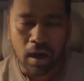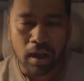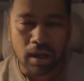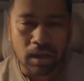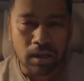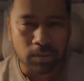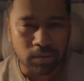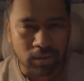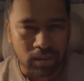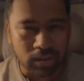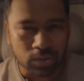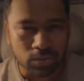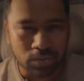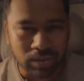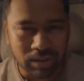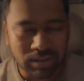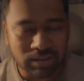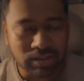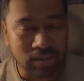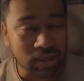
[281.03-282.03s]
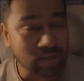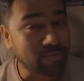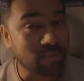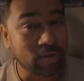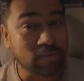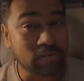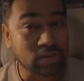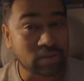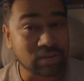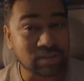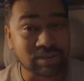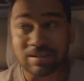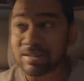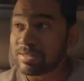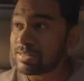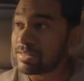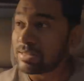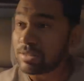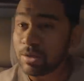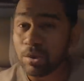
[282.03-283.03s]
Unlimited drinks and beverages.
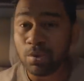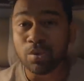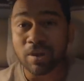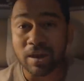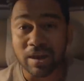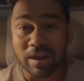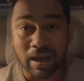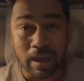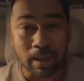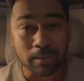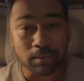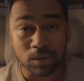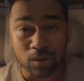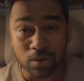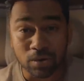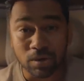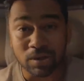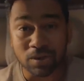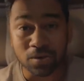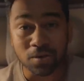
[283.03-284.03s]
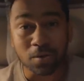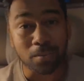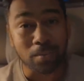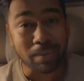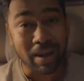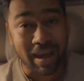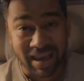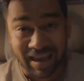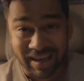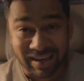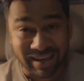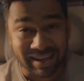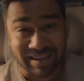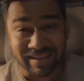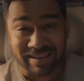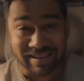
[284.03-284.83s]
You can absolutely go mad.